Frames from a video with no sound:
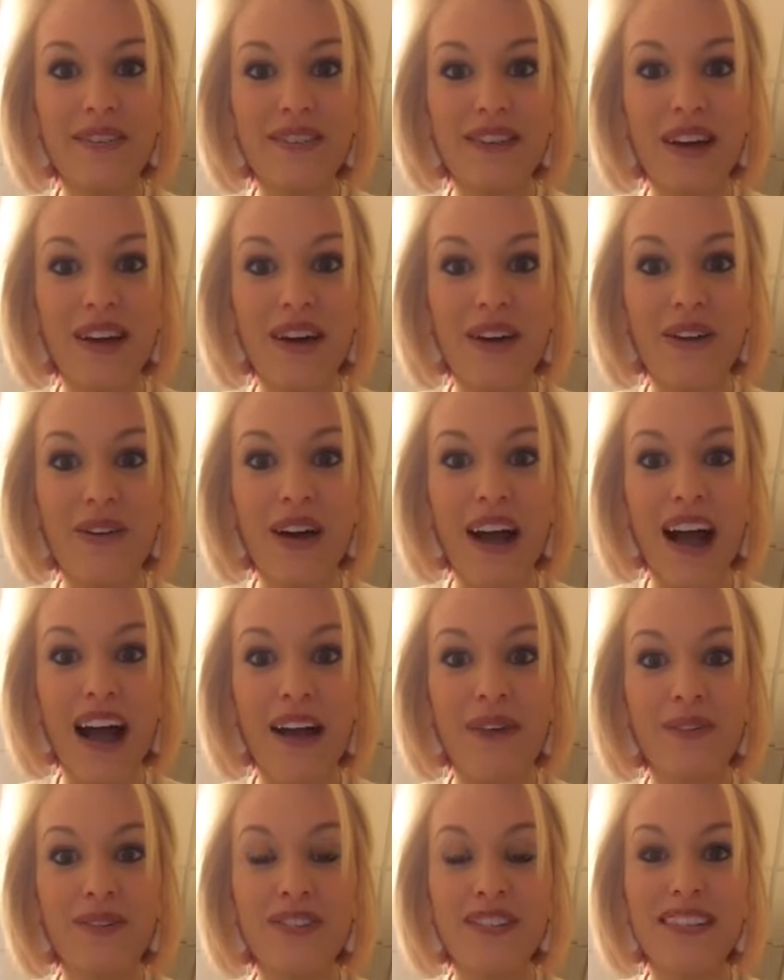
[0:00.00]
So I
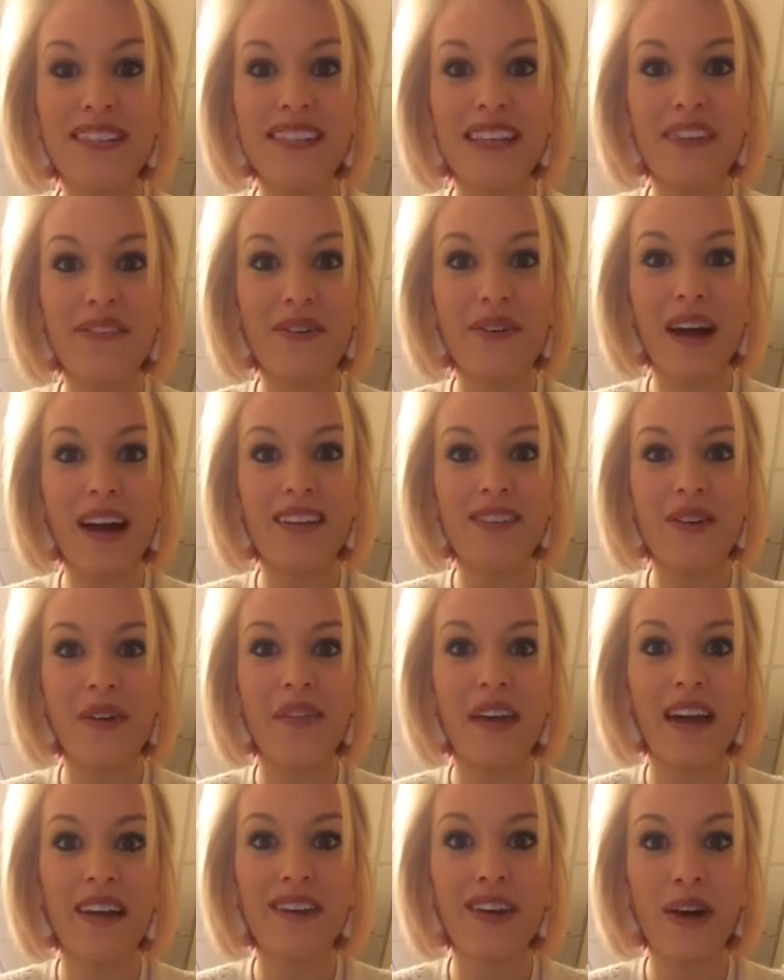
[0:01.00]
will just leave you guys on
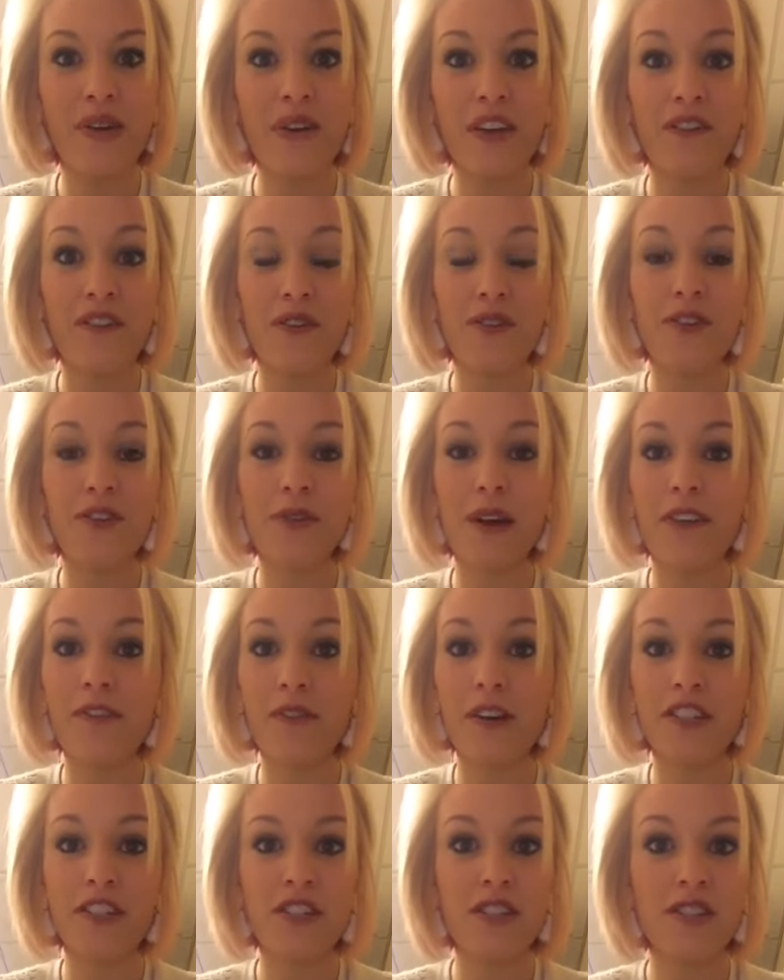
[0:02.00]
that note. If you do have
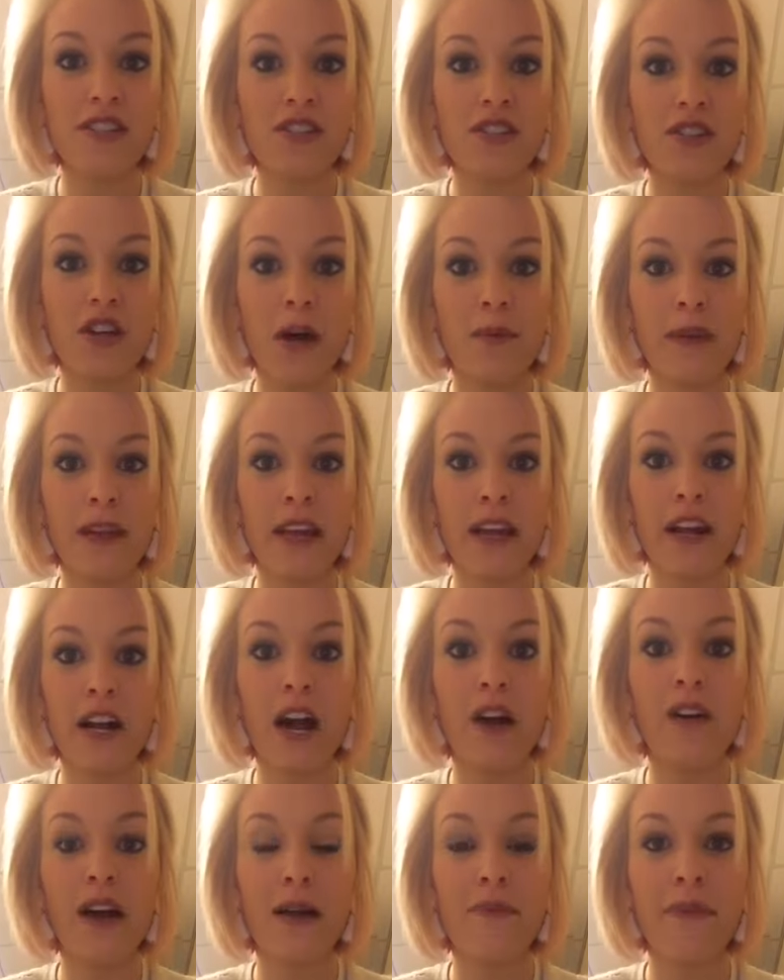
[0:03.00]
questions, just comment here.
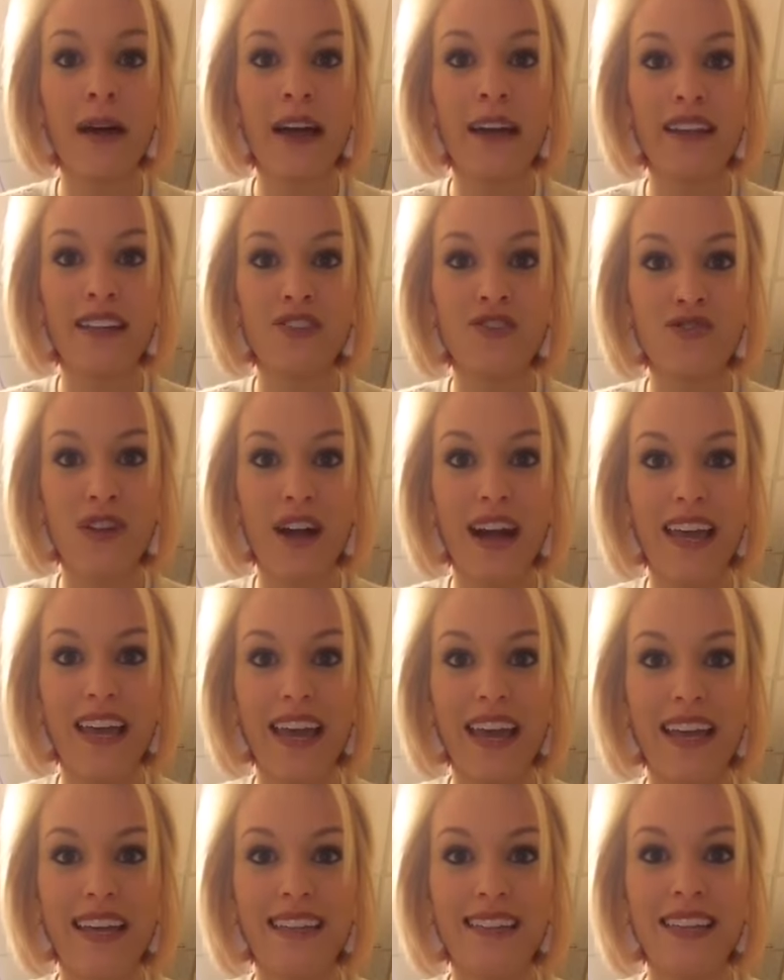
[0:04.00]
I'll come back and try
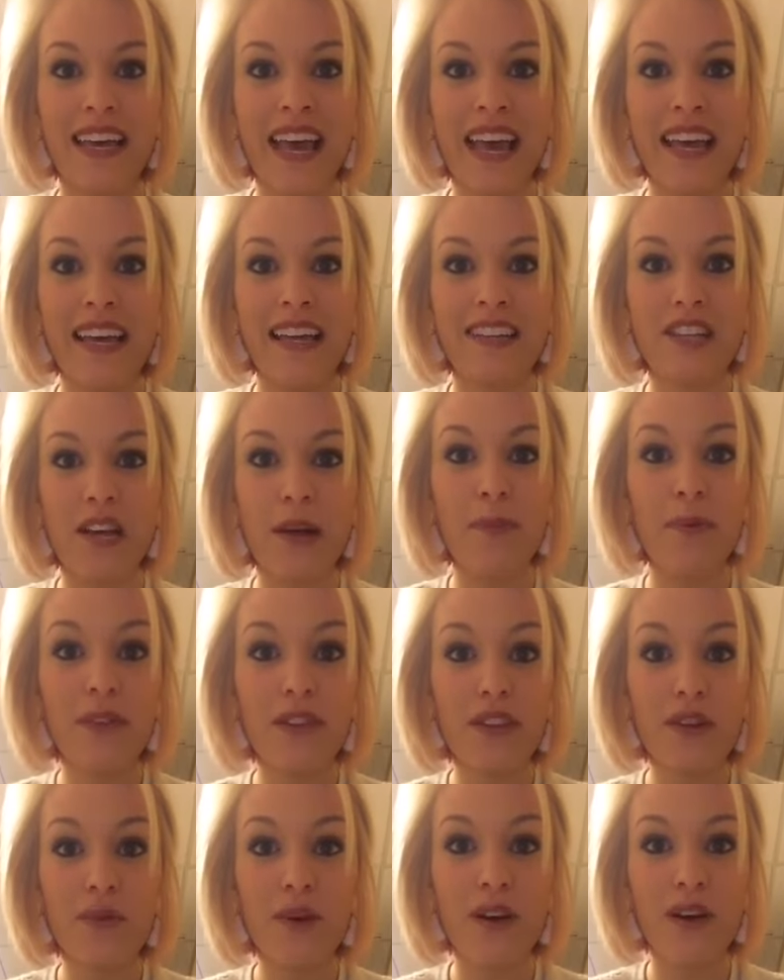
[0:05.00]
and catch up with
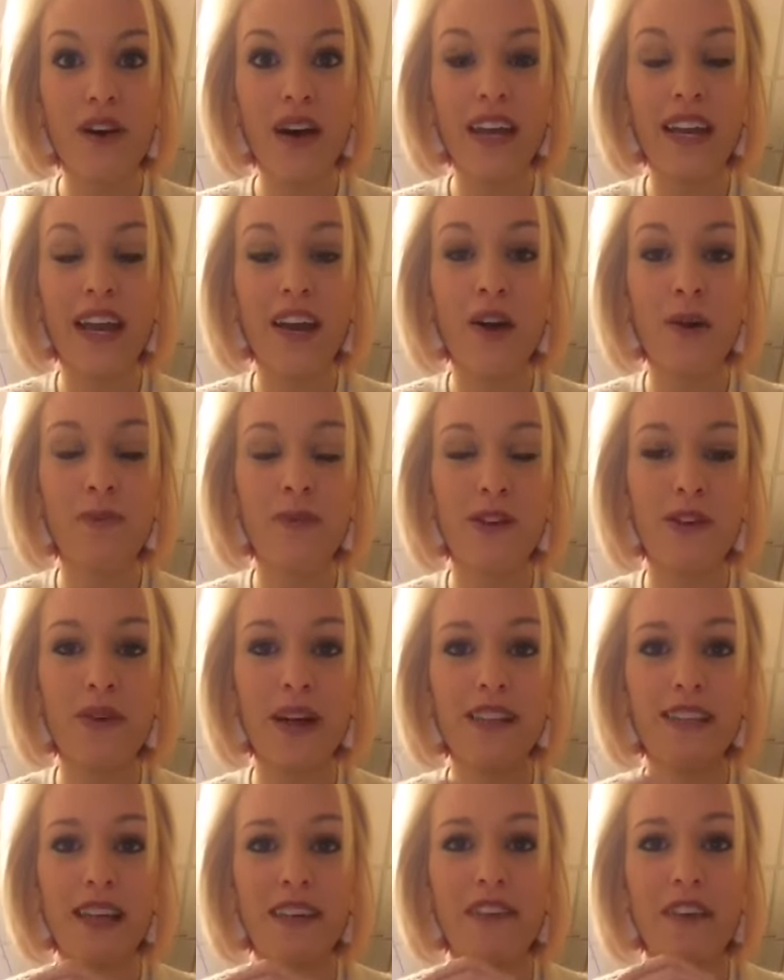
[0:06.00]
you all. And I hope that you
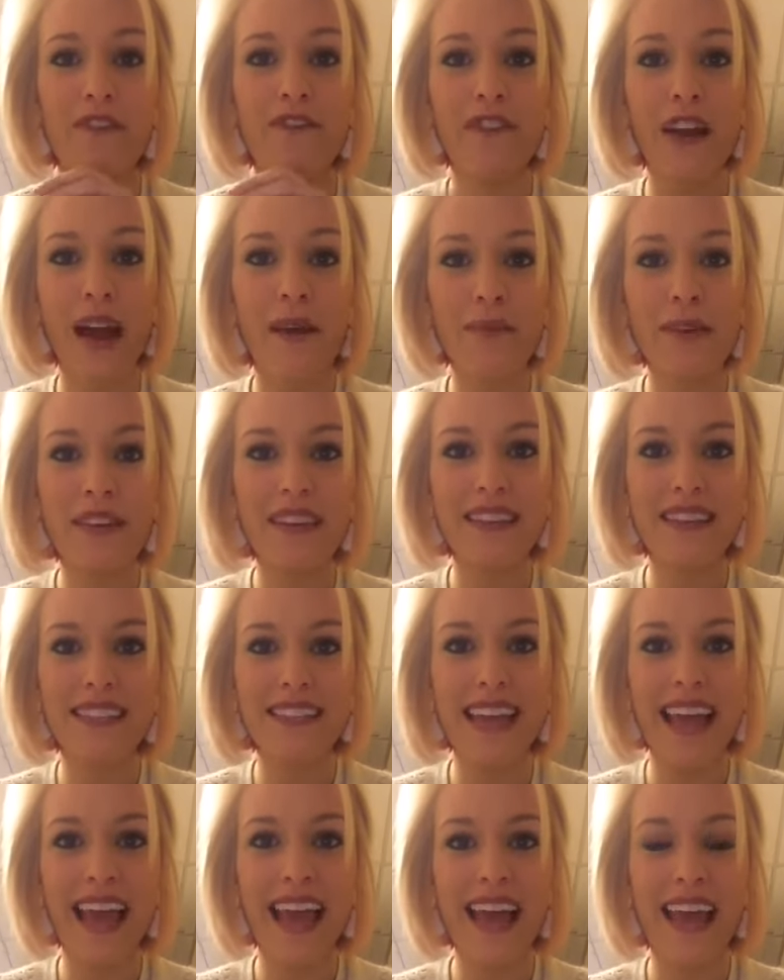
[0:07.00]
guys have a fabulous day.
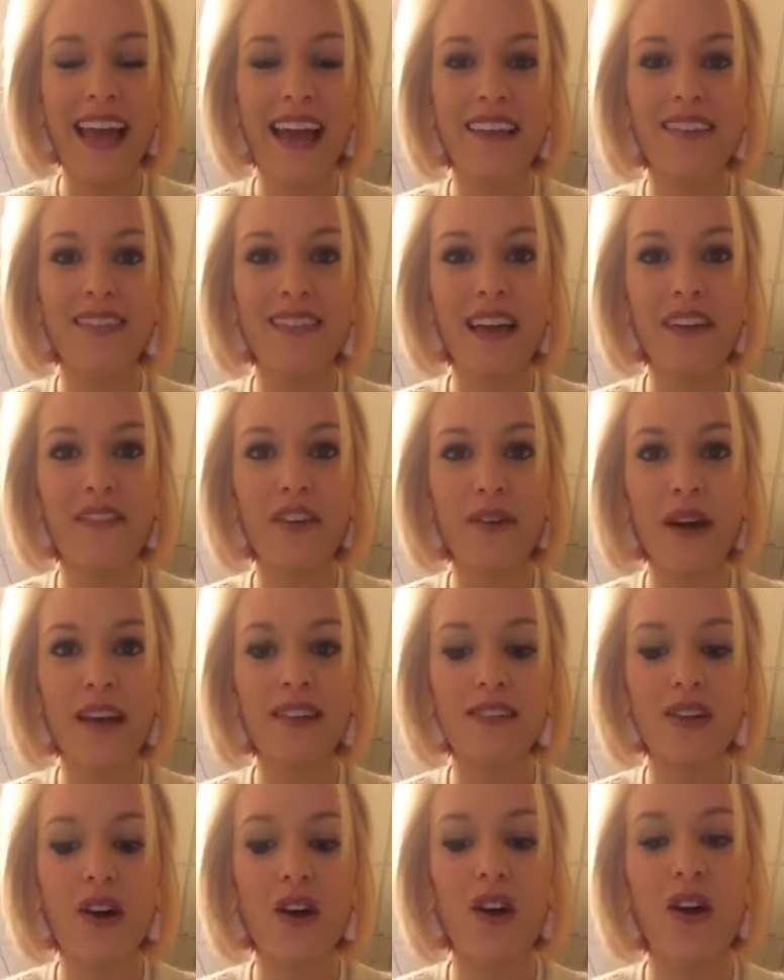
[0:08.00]
I love you guys
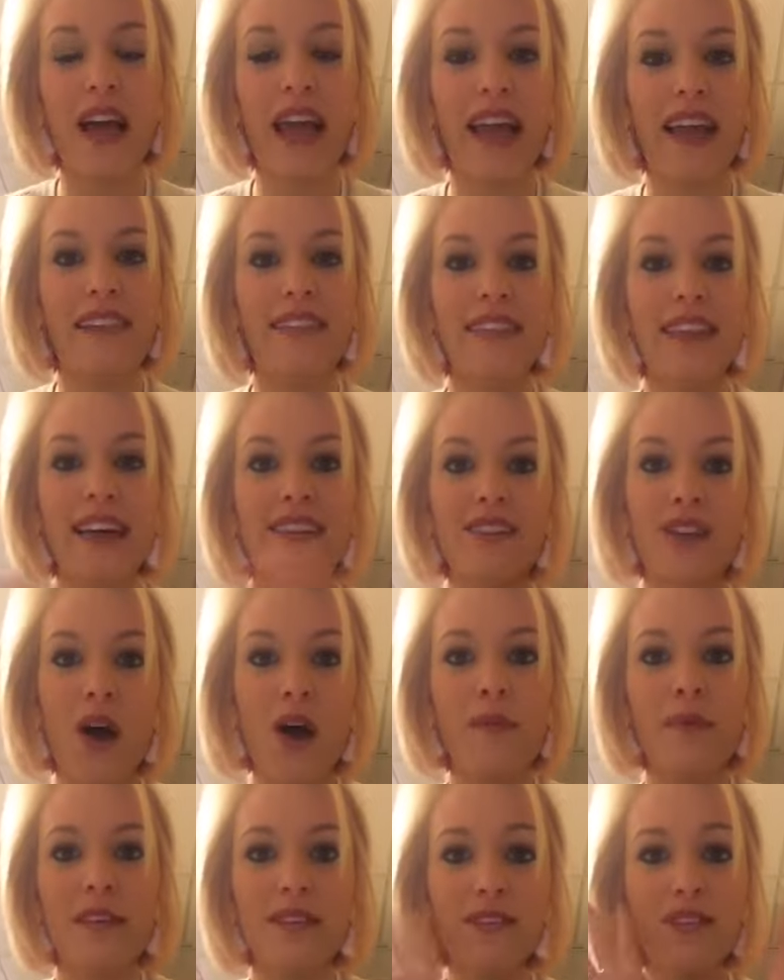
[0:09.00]
all. And let's
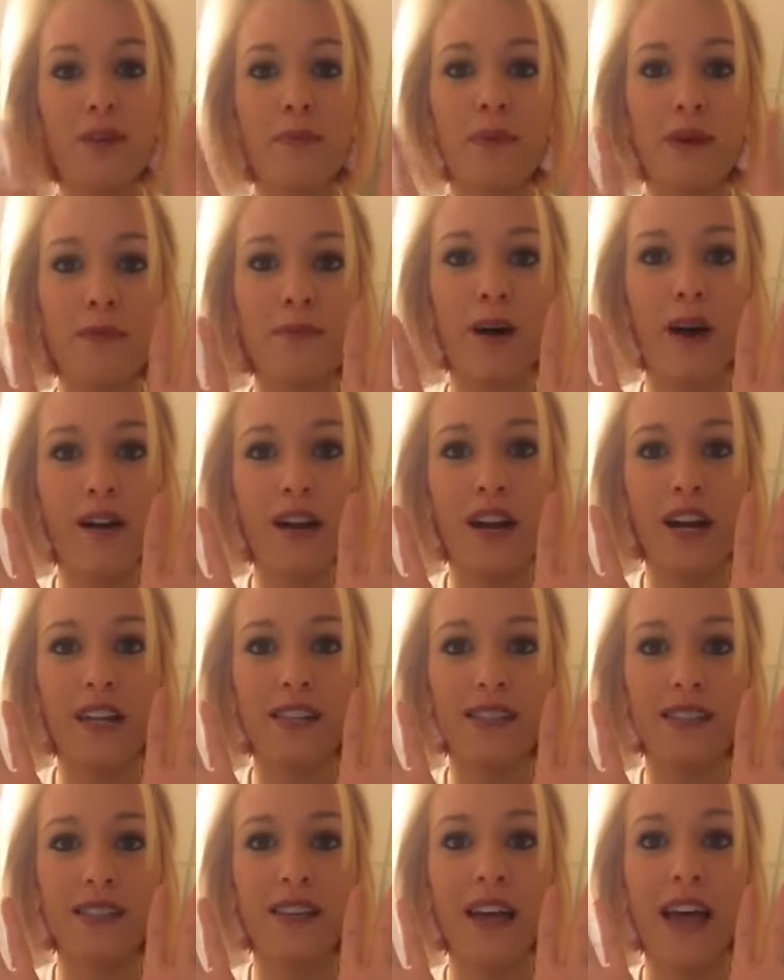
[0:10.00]
all be super monarchs.